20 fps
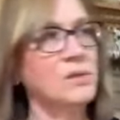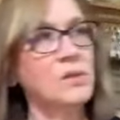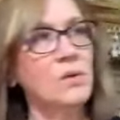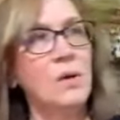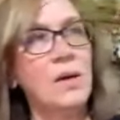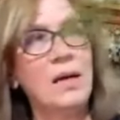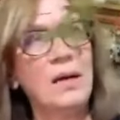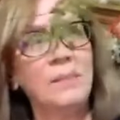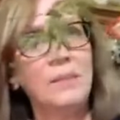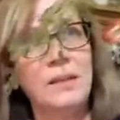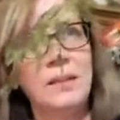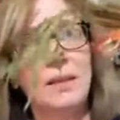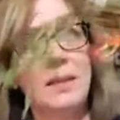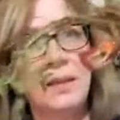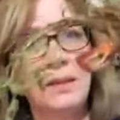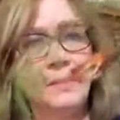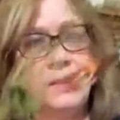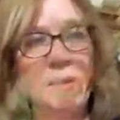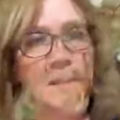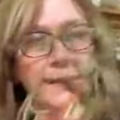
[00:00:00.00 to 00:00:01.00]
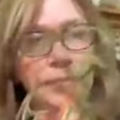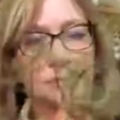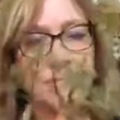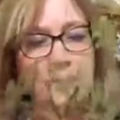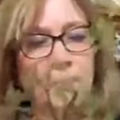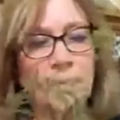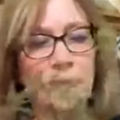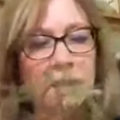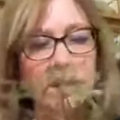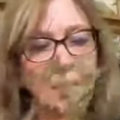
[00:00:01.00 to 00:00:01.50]
also Hobby Lobby
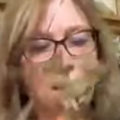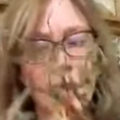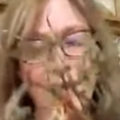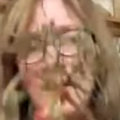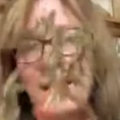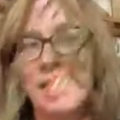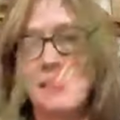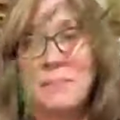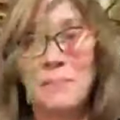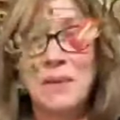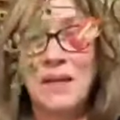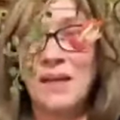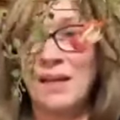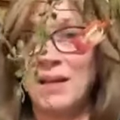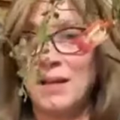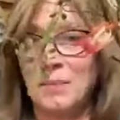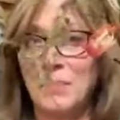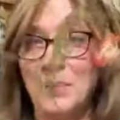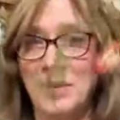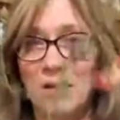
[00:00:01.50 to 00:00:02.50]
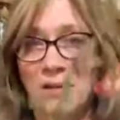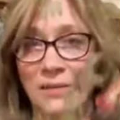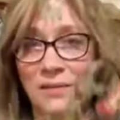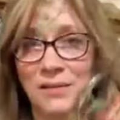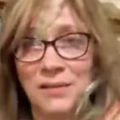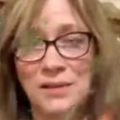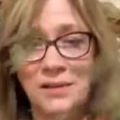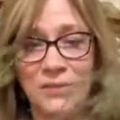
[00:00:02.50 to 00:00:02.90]
and I pick it apart.